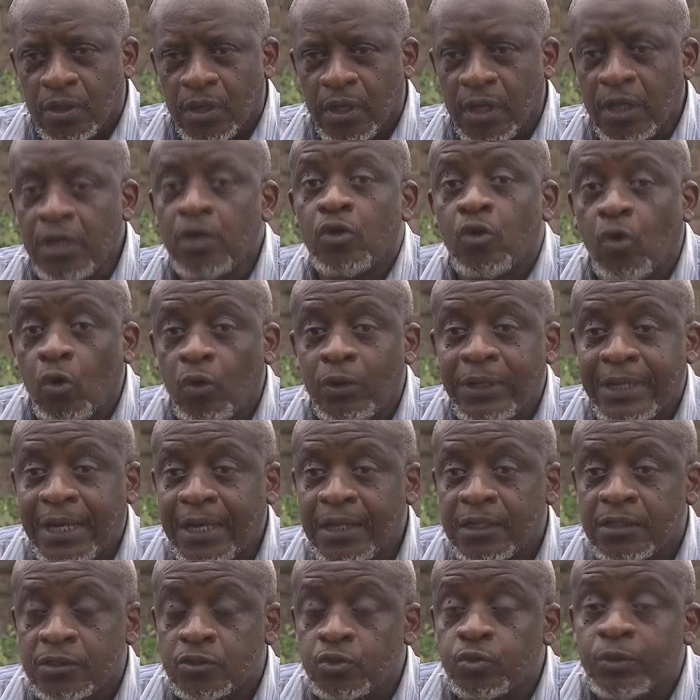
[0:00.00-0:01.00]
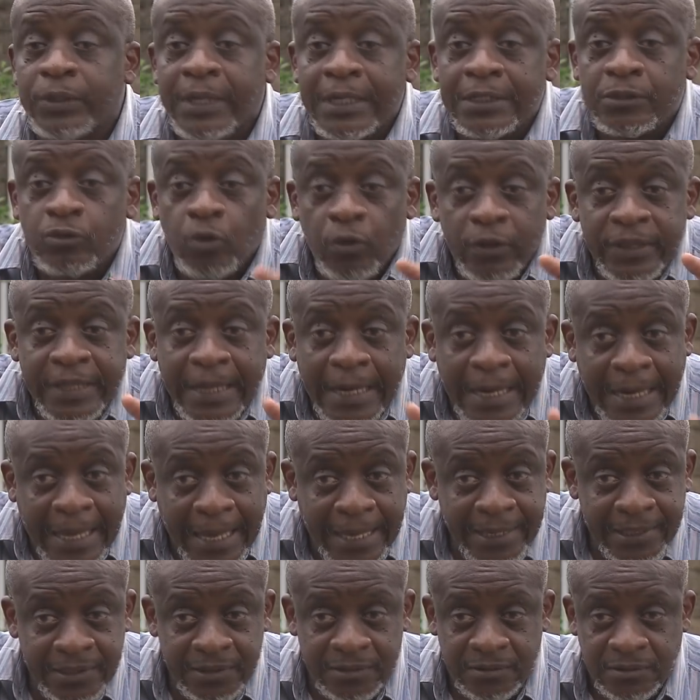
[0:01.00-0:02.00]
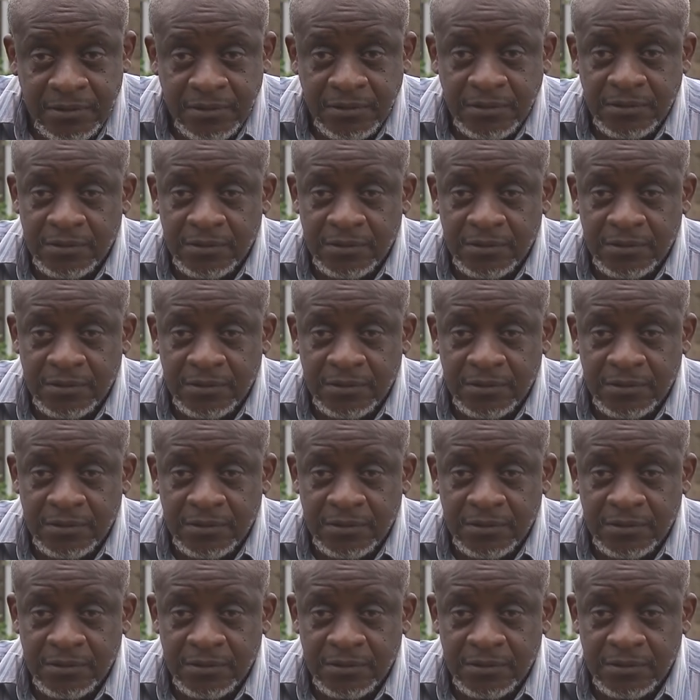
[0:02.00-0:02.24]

in order to get on the line